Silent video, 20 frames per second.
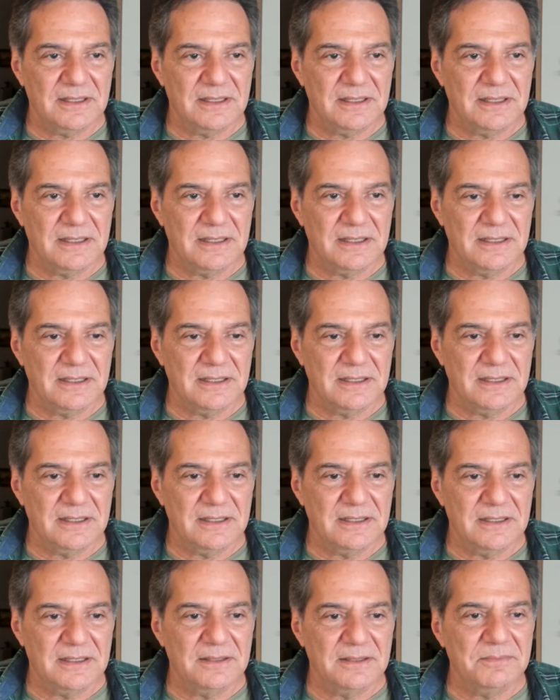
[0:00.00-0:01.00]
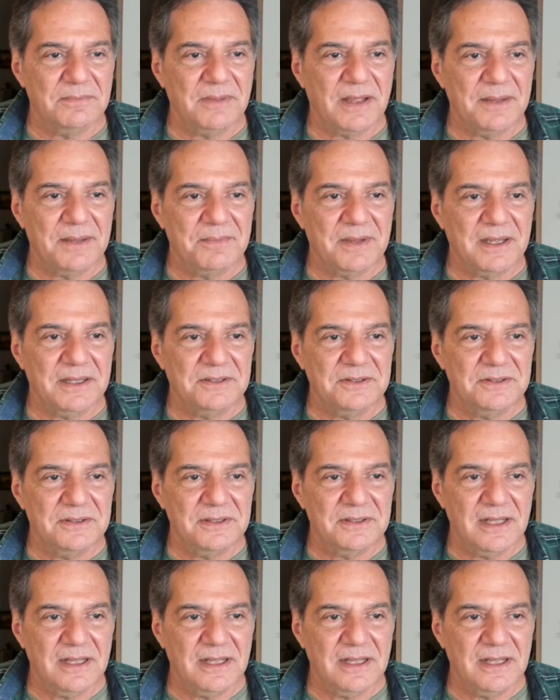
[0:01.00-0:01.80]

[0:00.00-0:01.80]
And bye-bye to